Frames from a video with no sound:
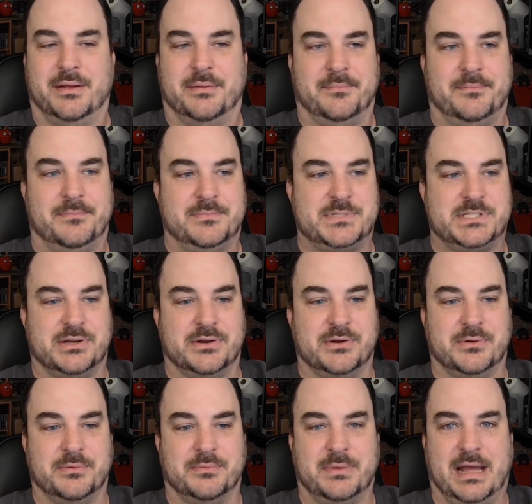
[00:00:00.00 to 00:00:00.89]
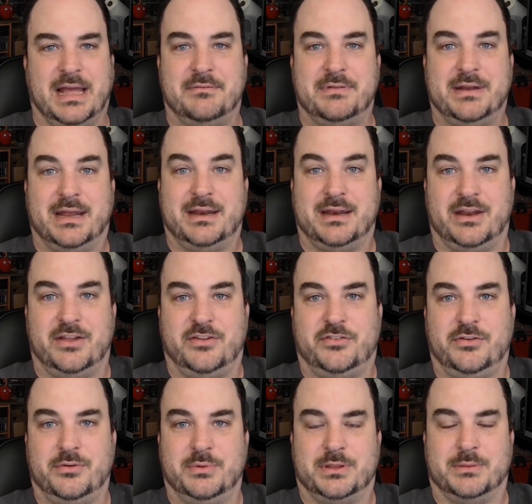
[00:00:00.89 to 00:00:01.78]
So I haven't had an
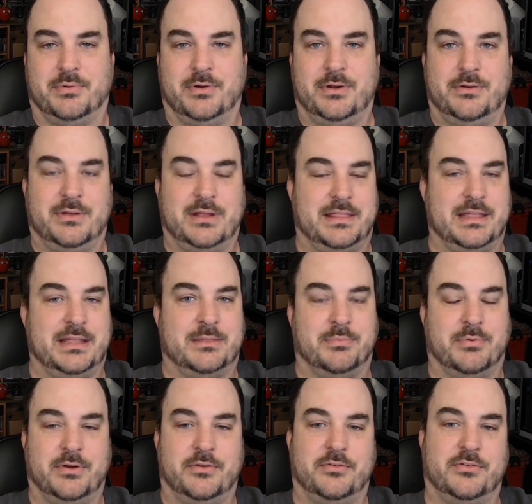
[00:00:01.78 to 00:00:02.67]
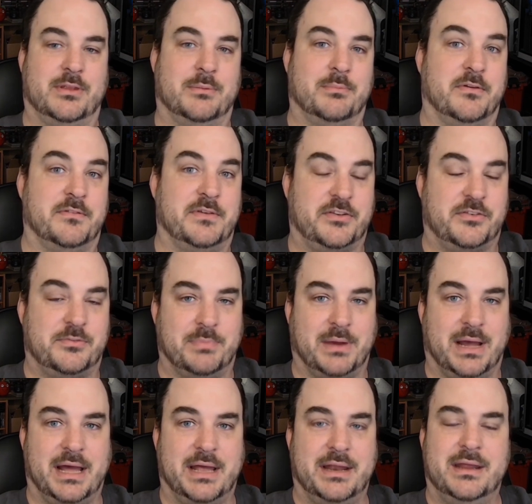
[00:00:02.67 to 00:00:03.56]
issue with the printer. I think the printer's in the perfect
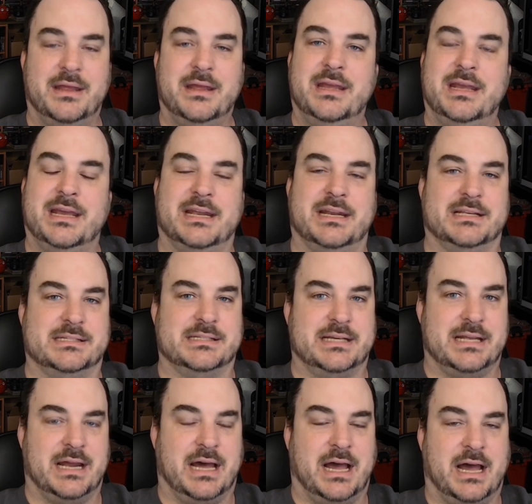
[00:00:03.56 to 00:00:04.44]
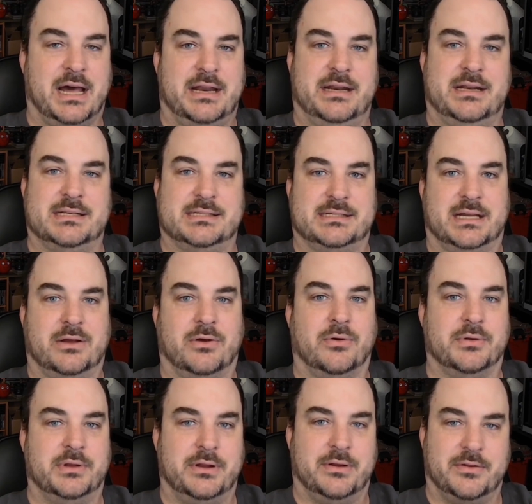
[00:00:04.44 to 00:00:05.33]
spot. It doesn't get hot. It doesn't get
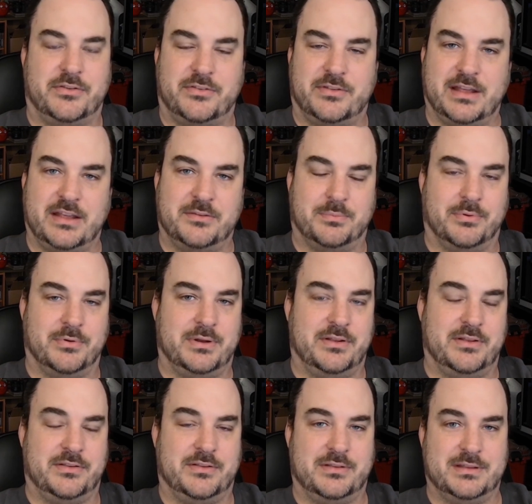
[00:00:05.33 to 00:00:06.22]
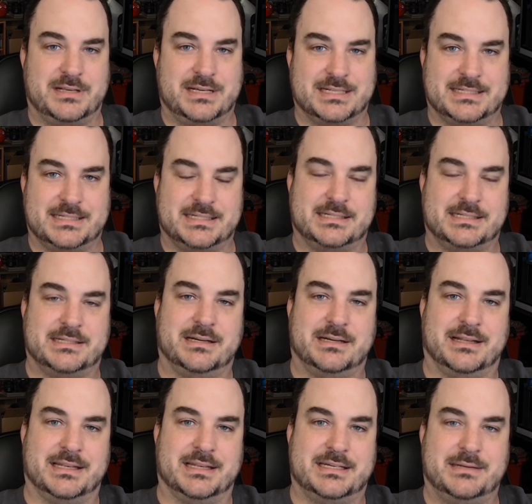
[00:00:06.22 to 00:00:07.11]
cold in here. It stays pretty consistent
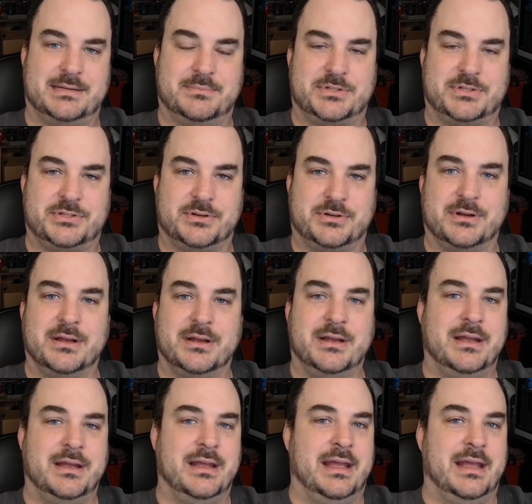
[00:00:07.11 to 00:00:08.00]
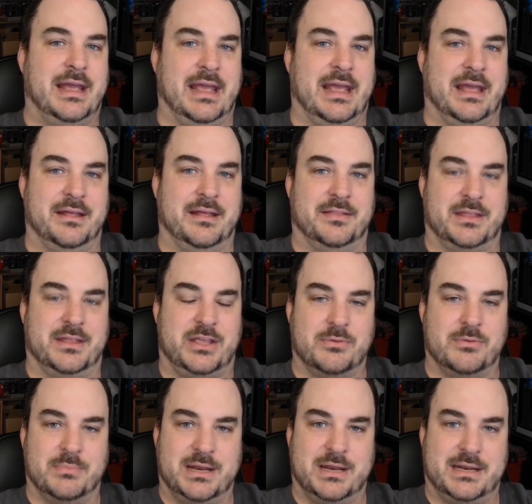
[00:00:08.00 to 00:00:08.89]
on the temperature, and the
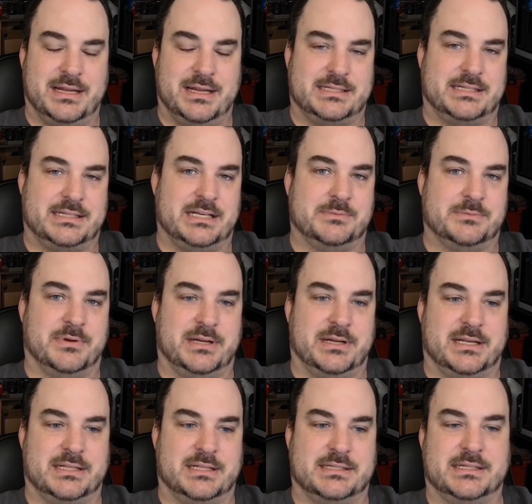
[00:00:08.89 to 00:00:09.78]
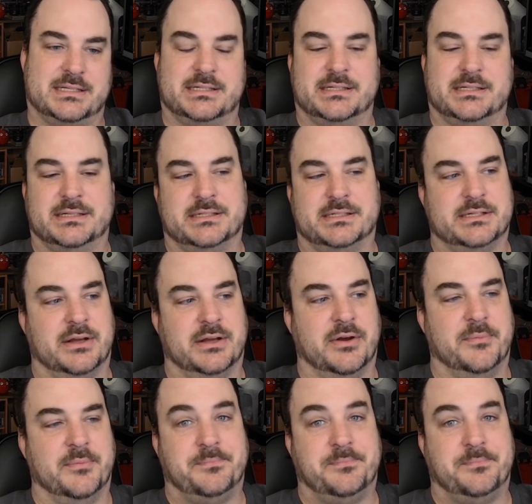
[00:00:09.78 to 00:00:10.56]
humidity stays pretty consistent. So